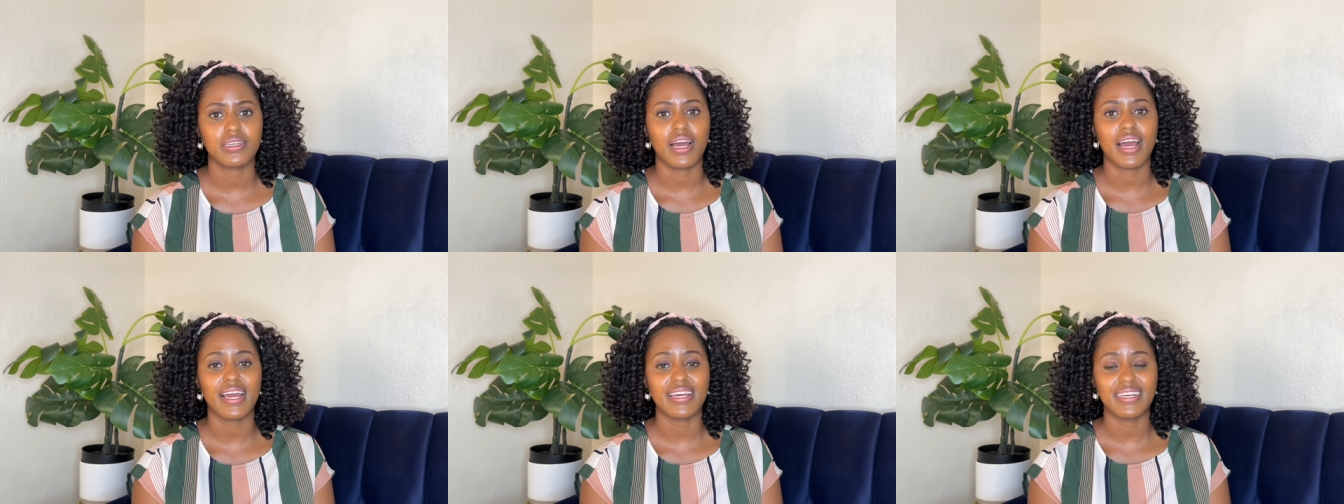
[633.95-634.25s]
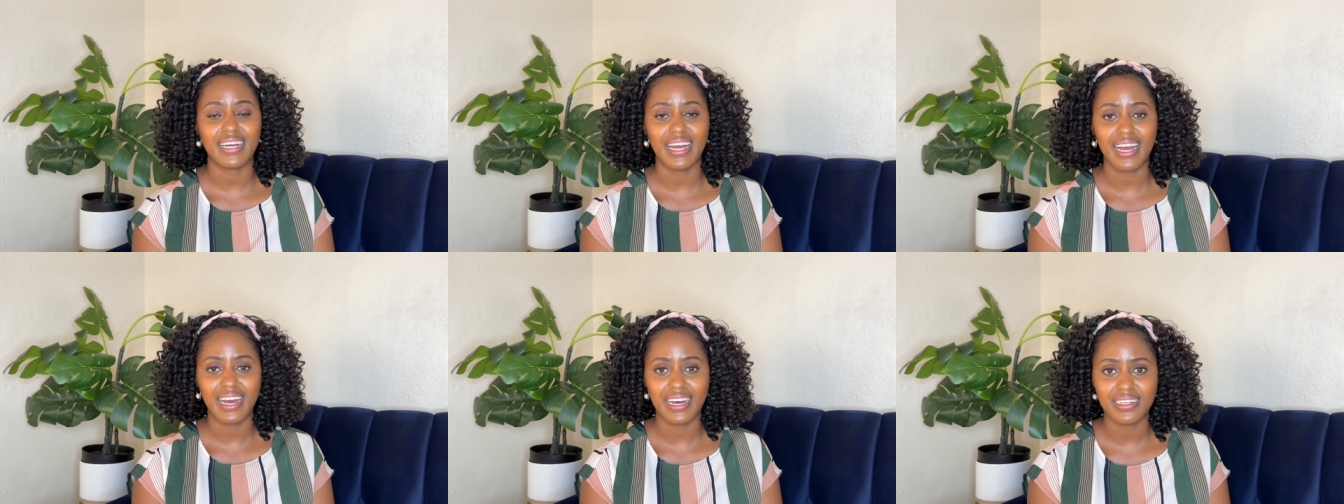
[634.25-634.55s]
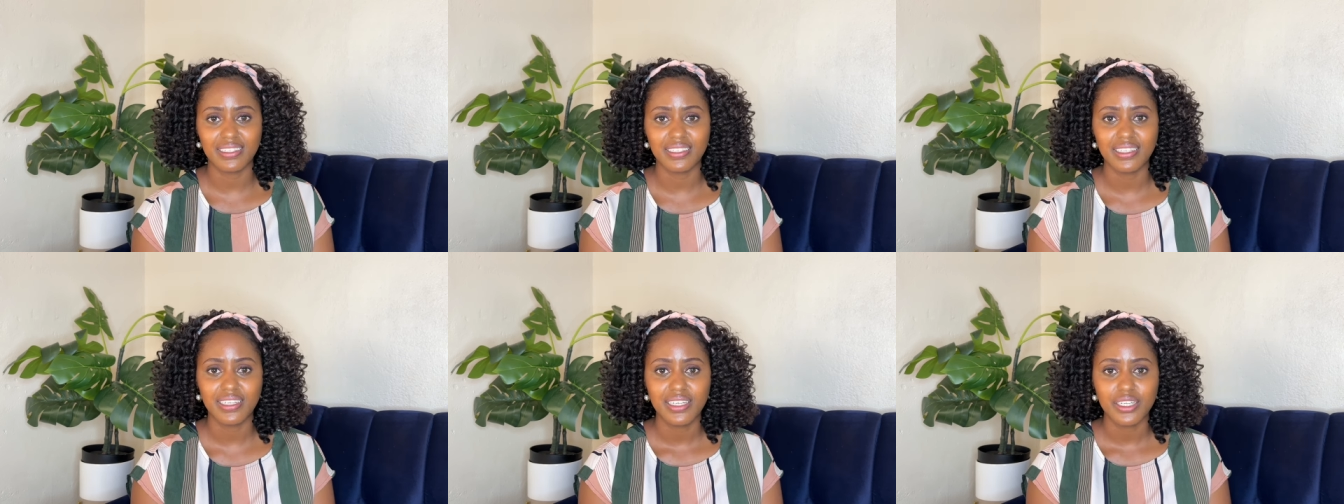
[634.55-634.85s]
I
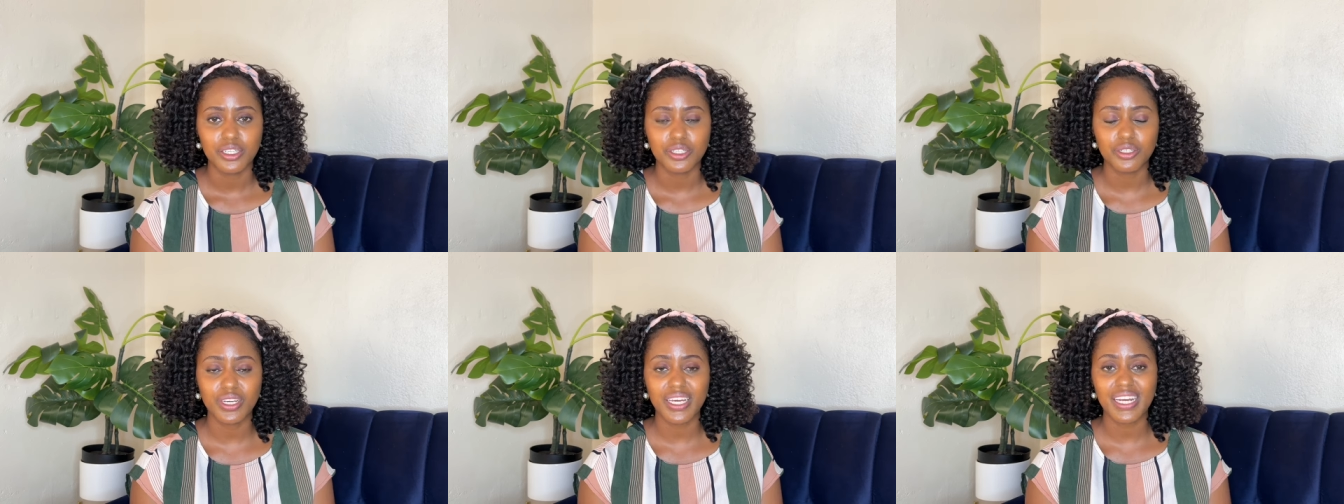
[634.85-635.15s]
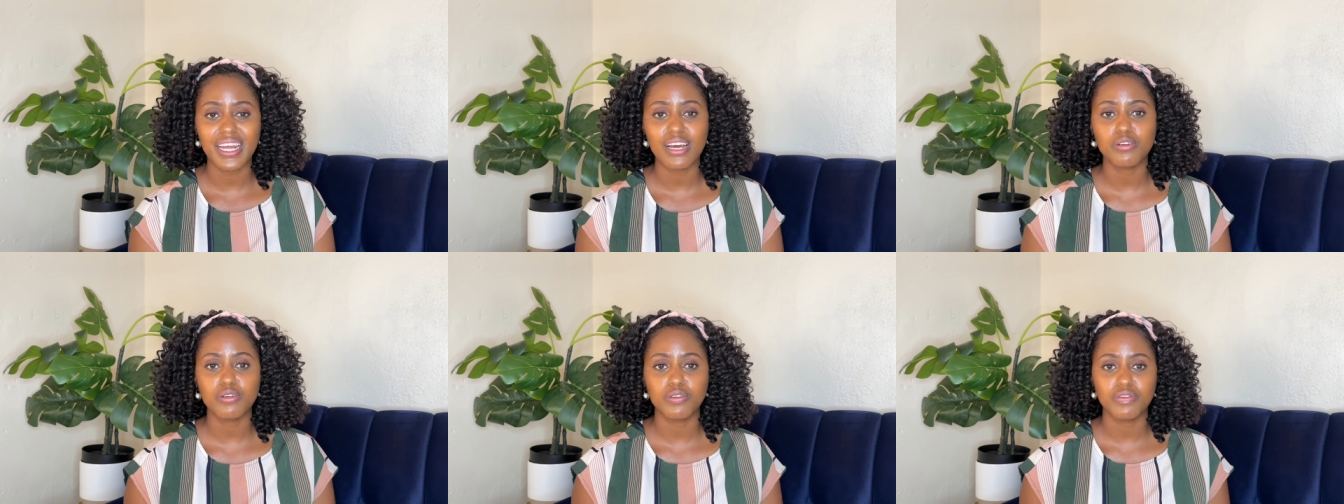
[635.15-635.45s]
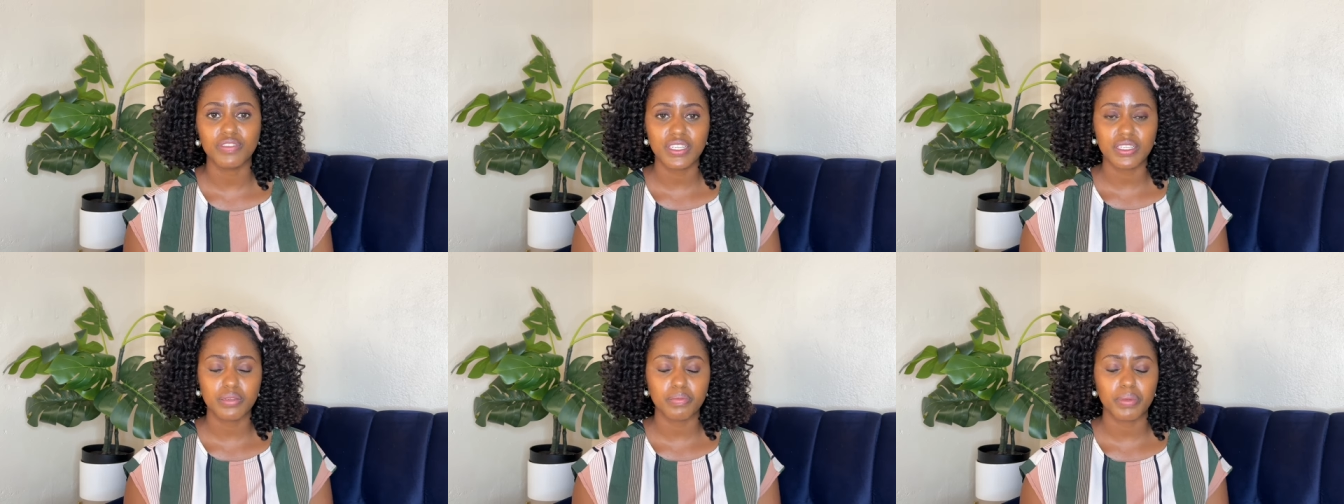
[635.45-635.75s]
can to get out of
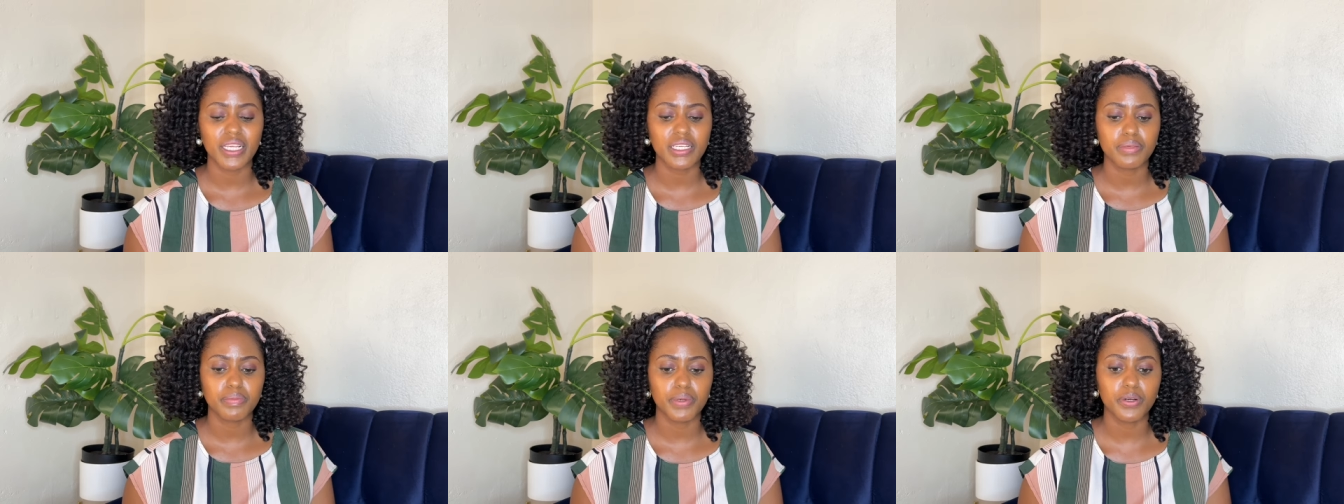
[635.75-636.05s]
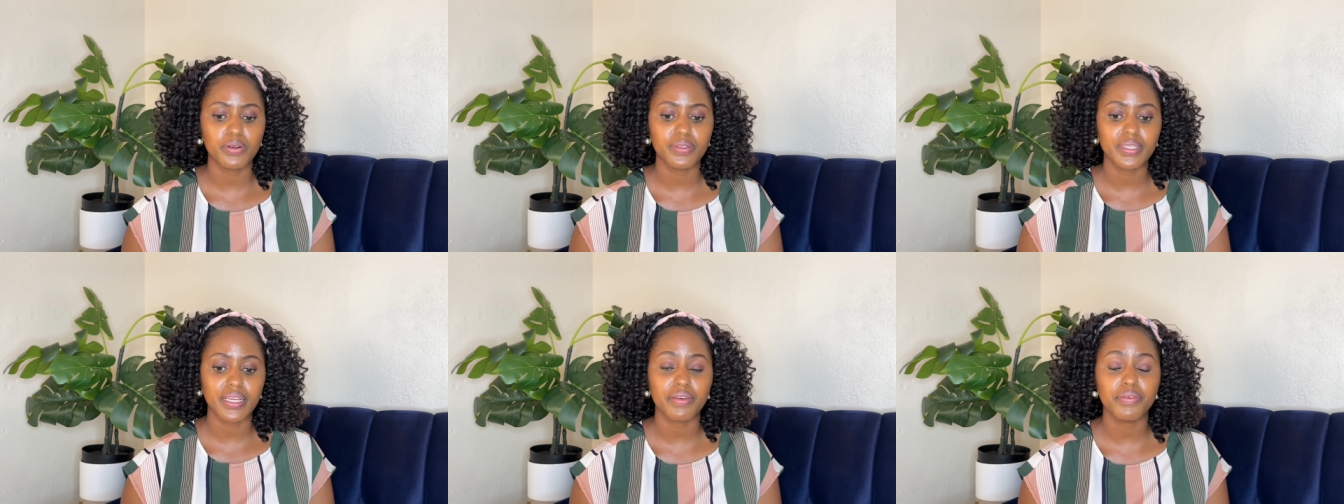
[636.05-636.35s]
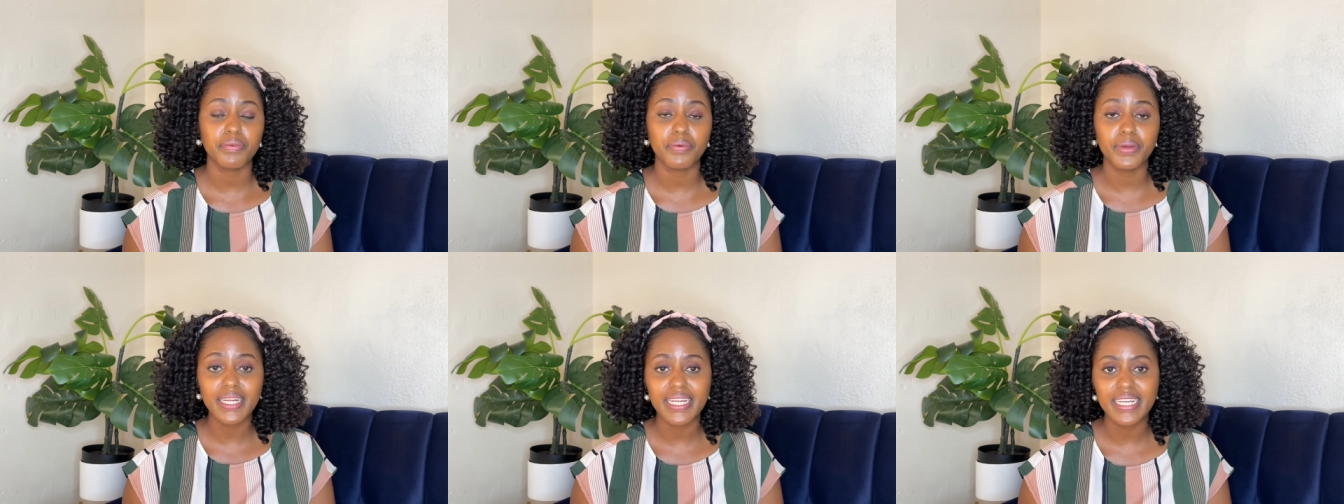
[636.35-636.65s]
this place because I
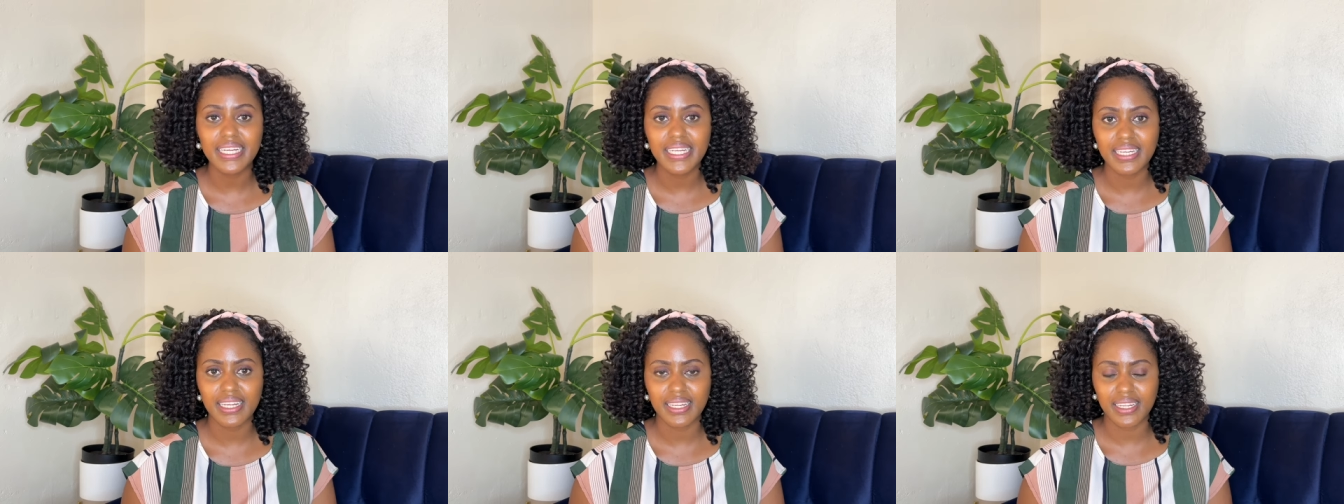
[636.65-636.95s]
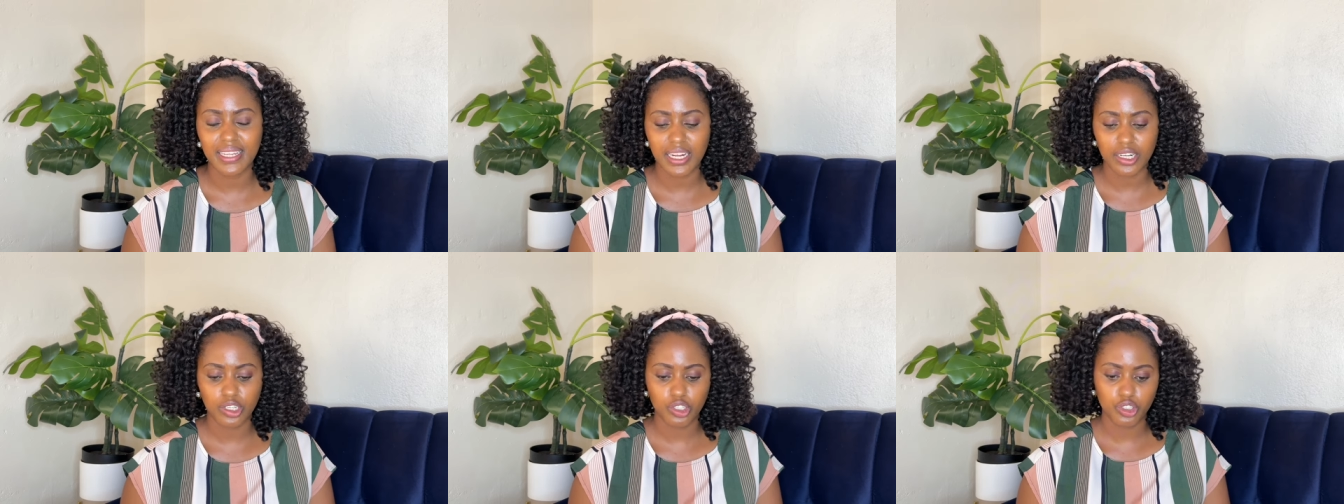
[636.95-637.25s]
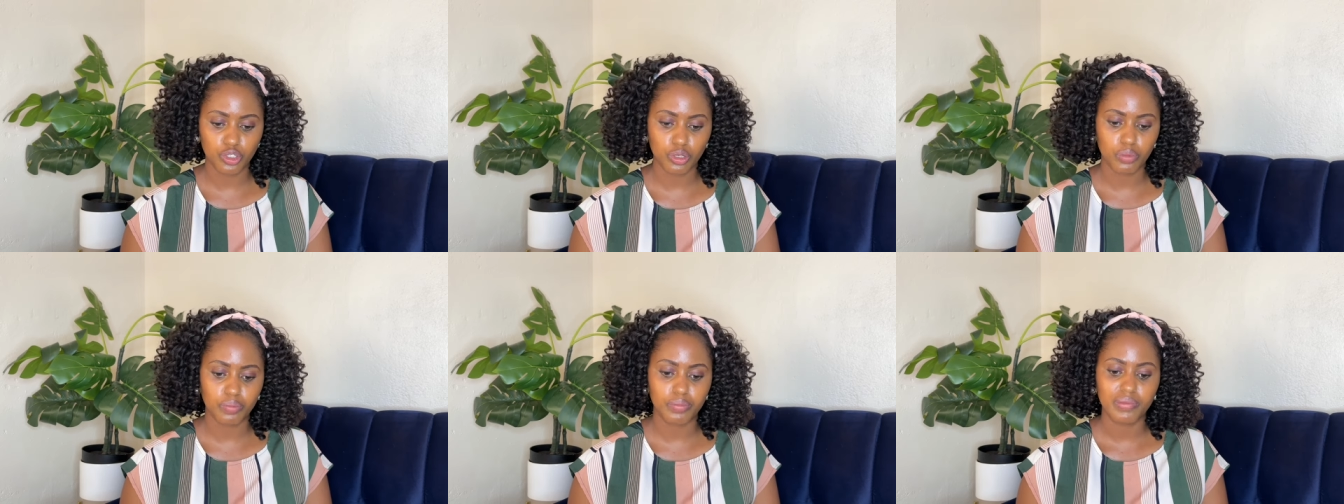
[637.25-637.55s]
really needed that
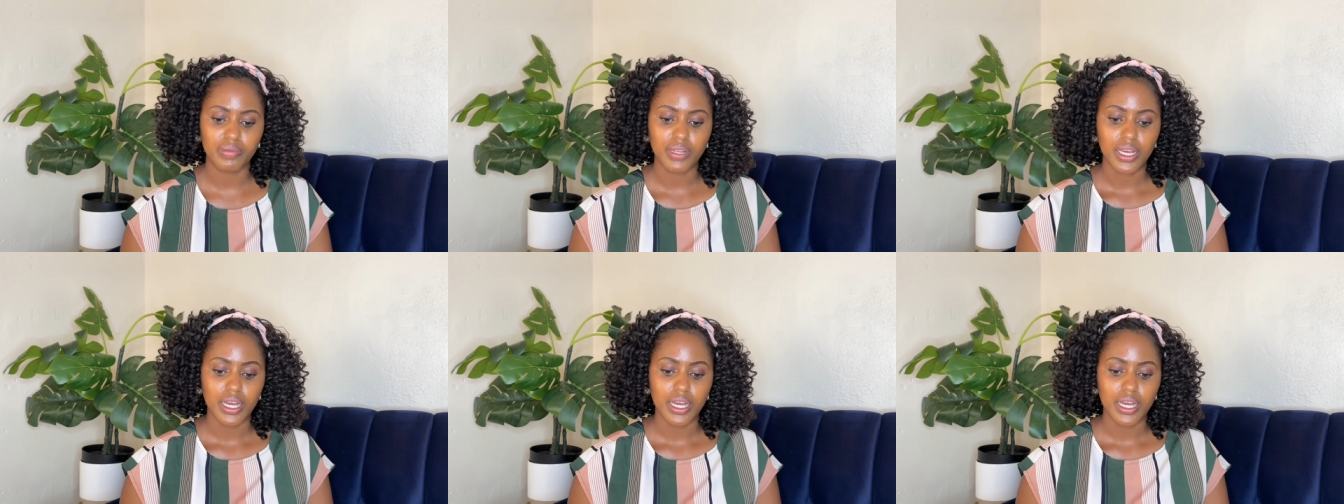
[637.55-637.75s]
job.